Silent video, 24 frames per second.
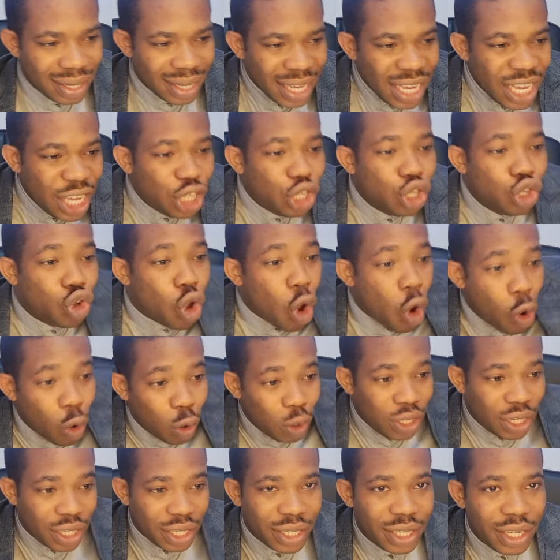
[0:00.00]
He's
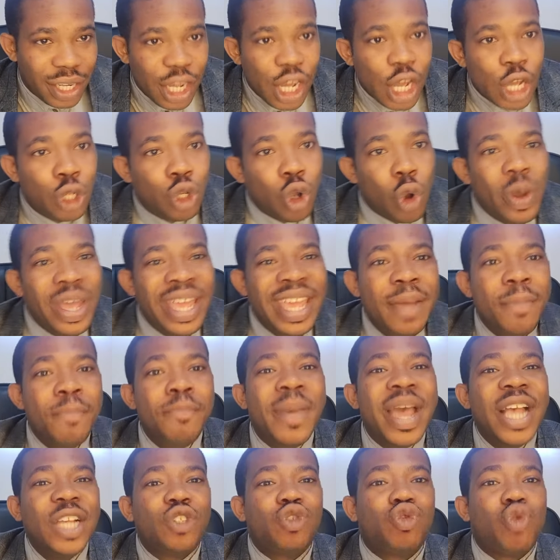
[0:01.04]
God. So he
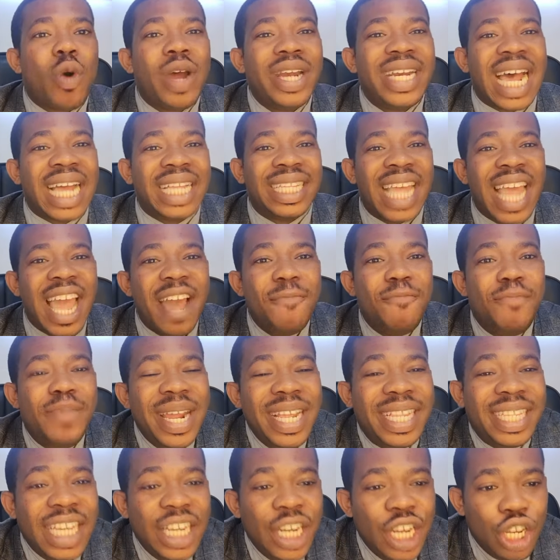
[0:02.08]
makes sure that
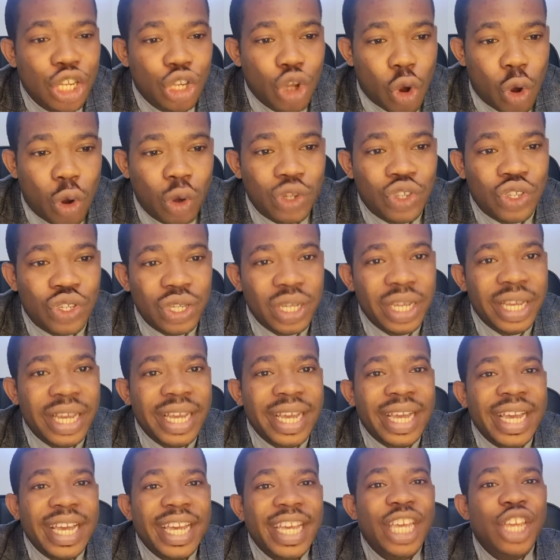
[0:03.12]
everything he does
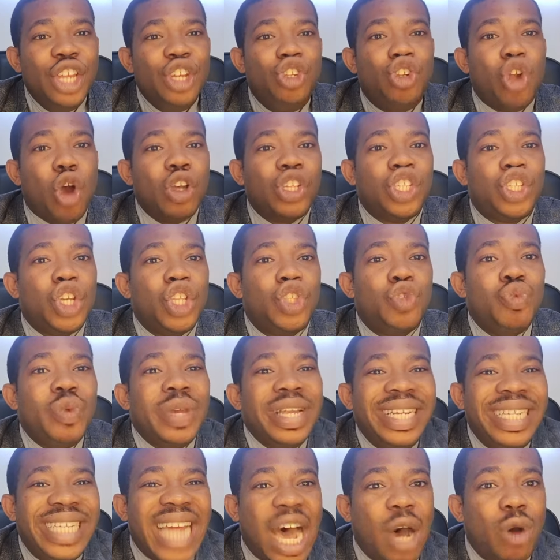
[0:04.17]
it
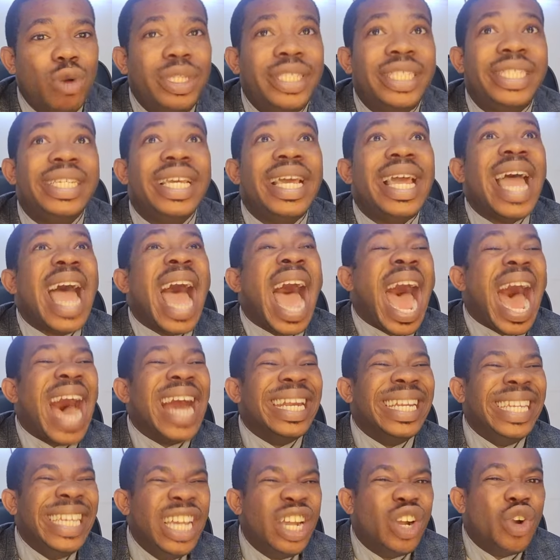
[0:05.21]
without
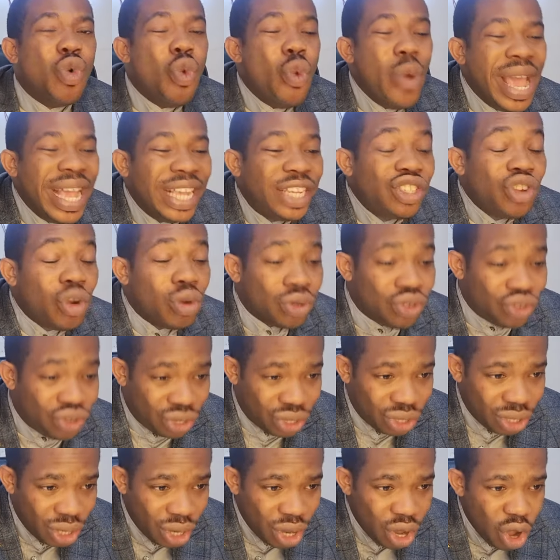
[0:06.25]
an equation
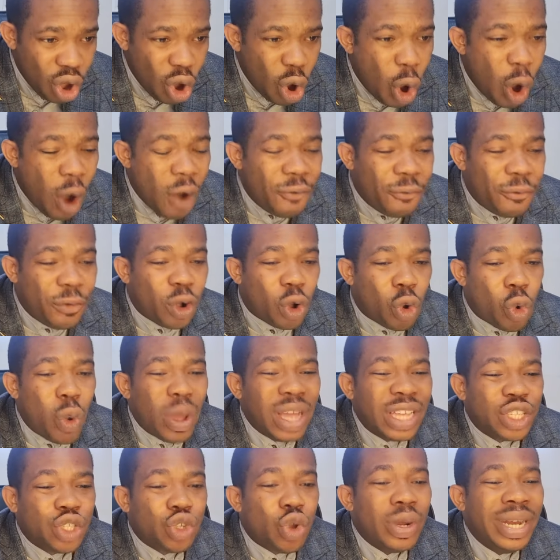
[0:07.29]
of
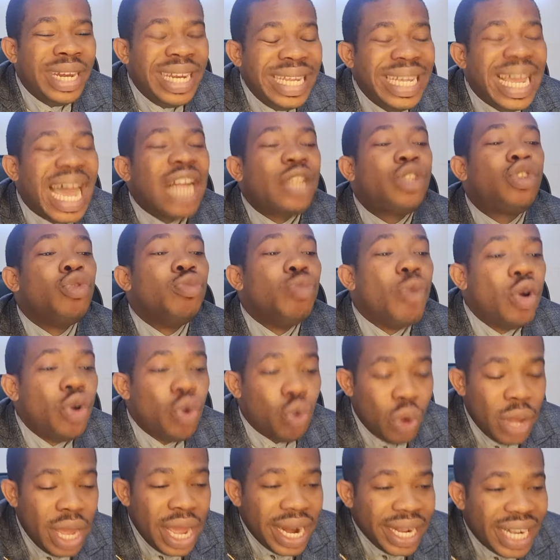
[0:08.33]
question near
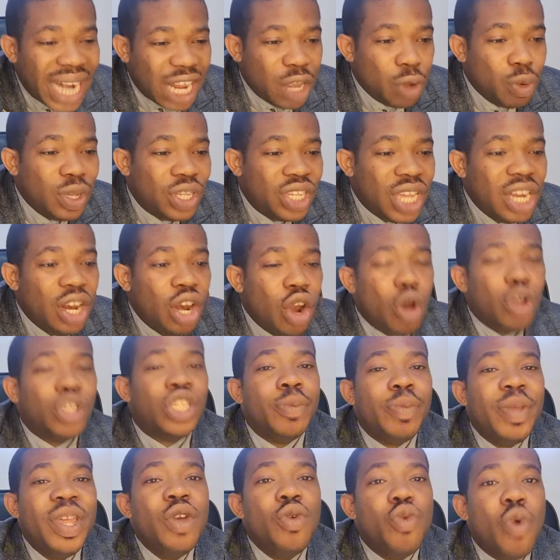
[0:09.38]
tomorrow. That you will say, Lord,
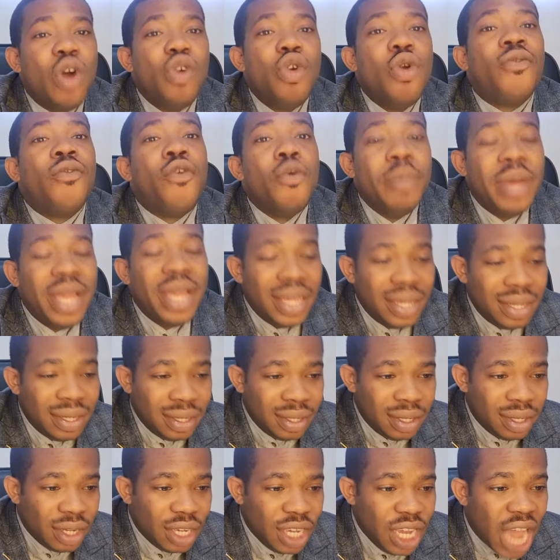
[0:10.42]
be you look for me.
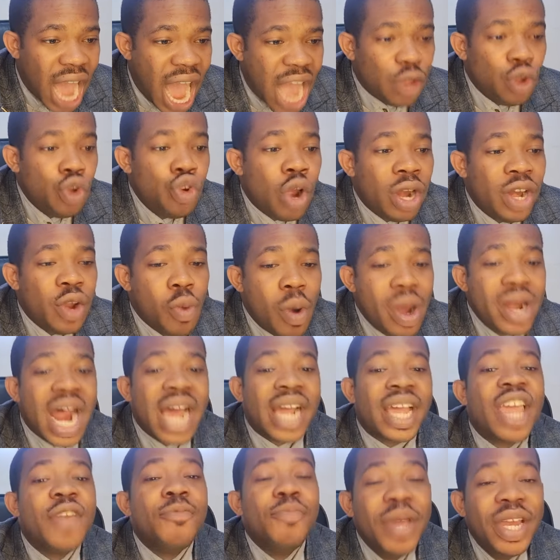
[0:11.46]
Are you not the one
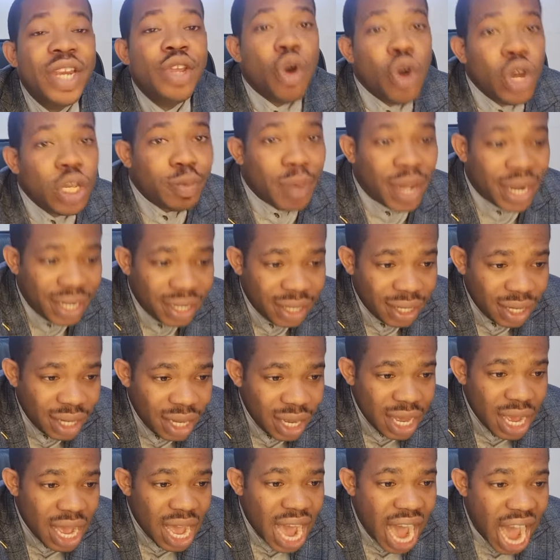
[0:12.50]
that give me the husband?
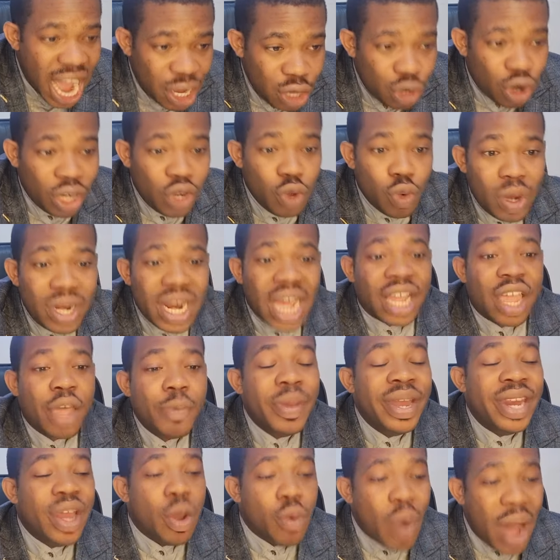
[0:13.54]
Are you not the one that
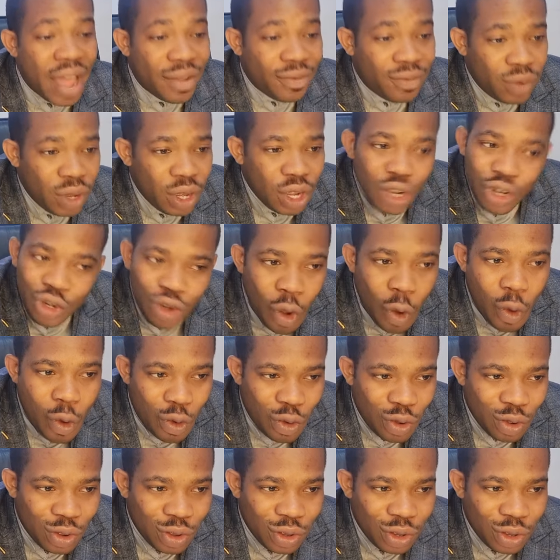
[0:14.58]
give me the wife? No.